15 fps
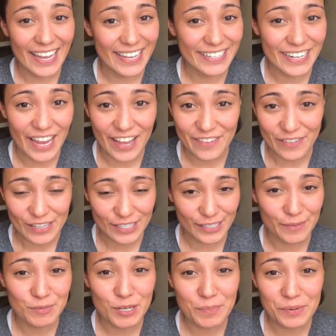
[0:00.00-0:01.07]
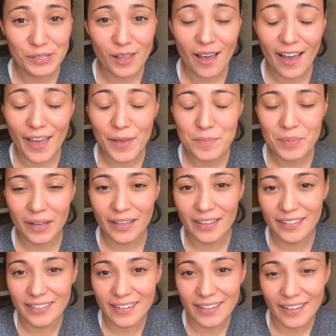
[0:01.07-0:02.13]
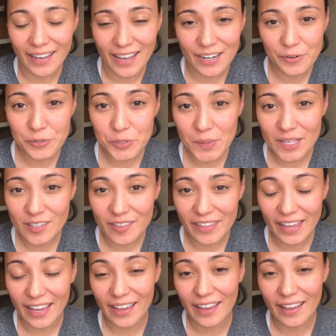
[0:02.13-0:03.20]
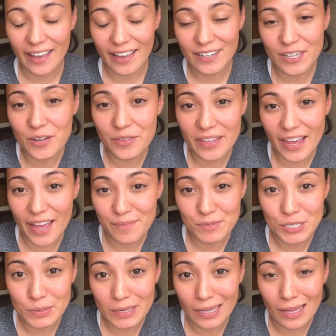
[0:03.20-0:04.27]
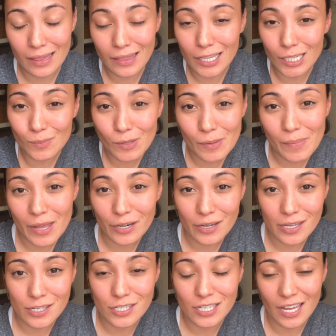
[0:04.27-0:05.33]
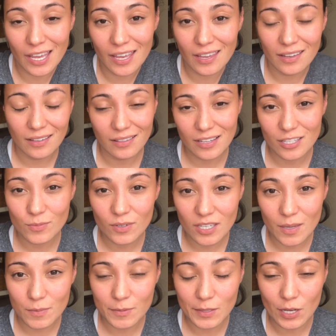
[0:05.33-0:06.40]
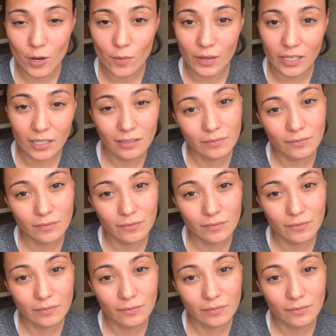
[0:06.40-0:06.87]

and I've slipped up a lot, but I don't dwell on that. I know that I'm doing a little bit better each day, and that's what keeps me going.